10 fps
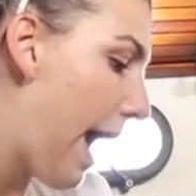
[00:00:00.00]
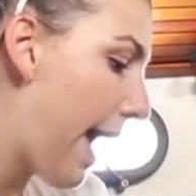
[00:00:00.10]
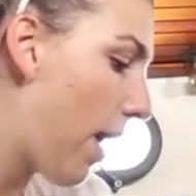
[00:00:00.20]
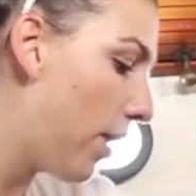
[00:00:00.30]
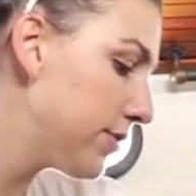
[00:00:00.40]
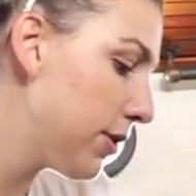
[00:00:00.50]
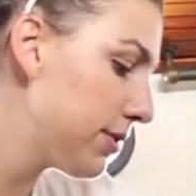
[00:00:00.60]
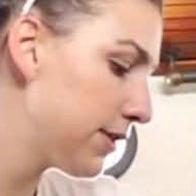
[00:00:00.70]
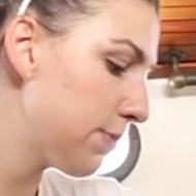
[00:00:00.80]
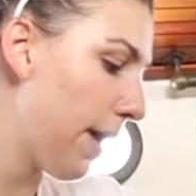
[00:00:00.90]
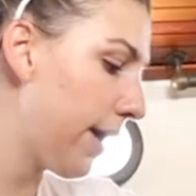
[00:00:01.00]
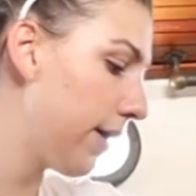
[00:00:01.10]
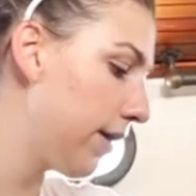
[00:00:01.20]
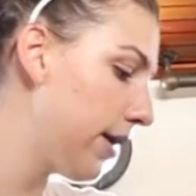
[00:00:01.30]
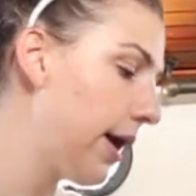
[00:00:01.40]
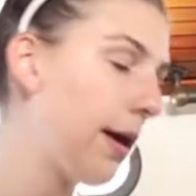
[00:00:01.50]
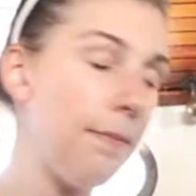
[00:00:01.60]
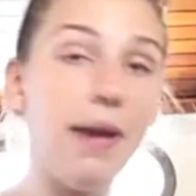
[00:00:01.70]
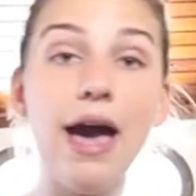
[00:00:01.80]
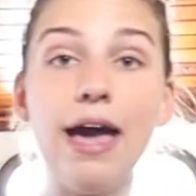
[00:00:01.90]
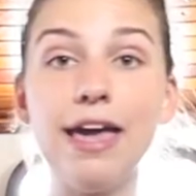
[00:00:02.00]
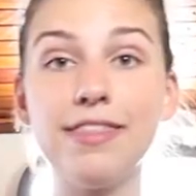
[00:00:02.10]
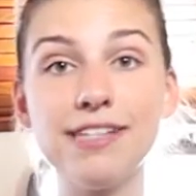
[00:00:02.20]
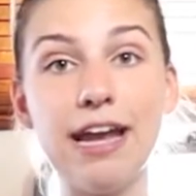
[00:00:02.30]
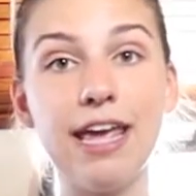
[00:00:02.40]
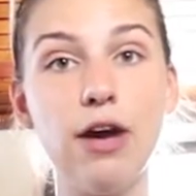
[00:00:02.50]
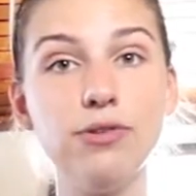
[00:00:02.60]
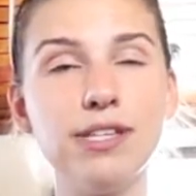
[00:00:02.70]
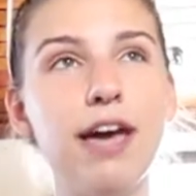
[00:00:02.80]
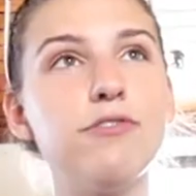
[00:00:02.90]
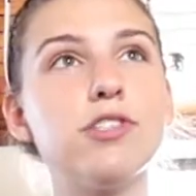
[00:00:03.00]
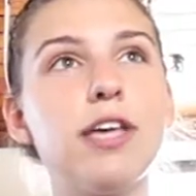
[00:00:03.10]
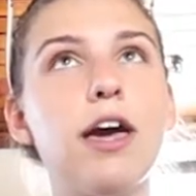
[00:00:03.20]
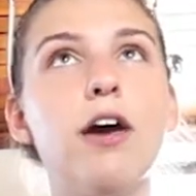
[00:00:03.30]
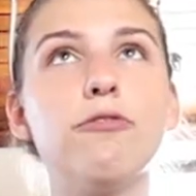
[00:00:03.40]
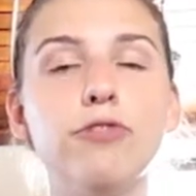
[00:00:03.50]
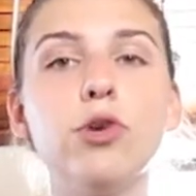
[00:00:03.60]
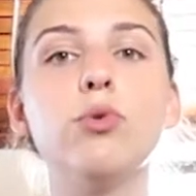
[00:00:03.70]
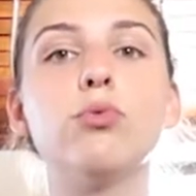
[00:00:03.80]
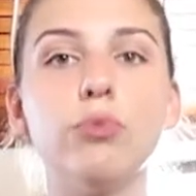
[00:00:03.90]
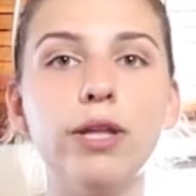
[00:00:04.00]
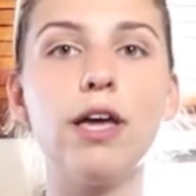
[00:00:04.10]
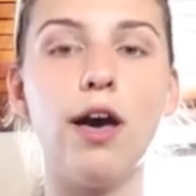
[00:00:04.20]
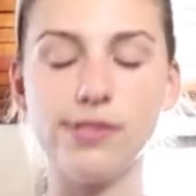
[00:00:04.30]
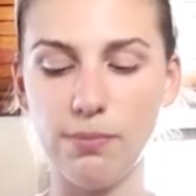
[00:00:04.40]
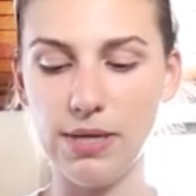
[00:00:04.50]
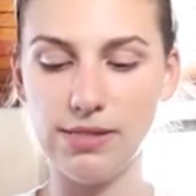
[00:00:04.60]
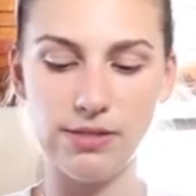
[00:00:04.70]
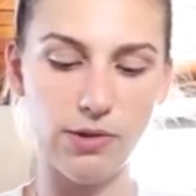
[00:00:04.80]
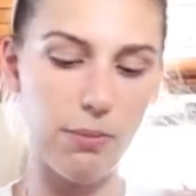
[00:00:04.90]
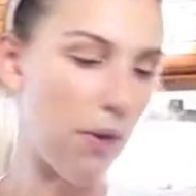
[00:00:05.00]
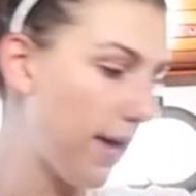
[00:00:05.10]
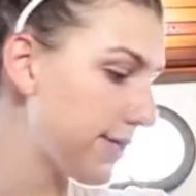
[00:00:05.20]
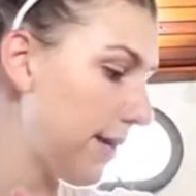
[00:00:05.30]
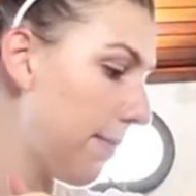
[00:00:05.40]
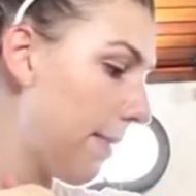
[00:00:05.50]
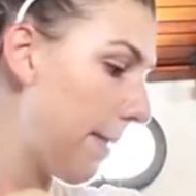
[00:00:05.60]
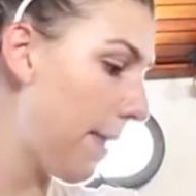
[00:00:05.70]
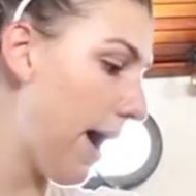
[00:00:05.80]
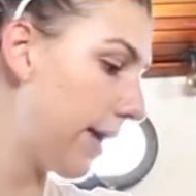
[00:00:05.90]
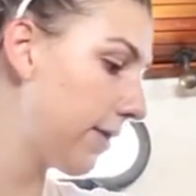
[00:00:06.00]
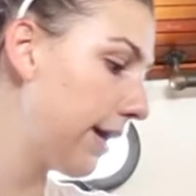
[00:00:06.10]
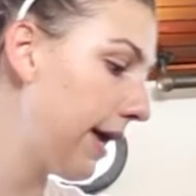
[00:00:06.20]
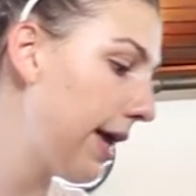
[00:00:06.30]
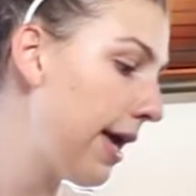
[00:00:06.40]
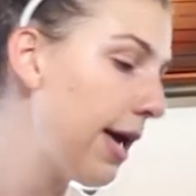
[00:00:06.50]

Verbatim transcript: I also was inspired by the tiny house to have just like a few really awesome pieces. So I brought some of my pottery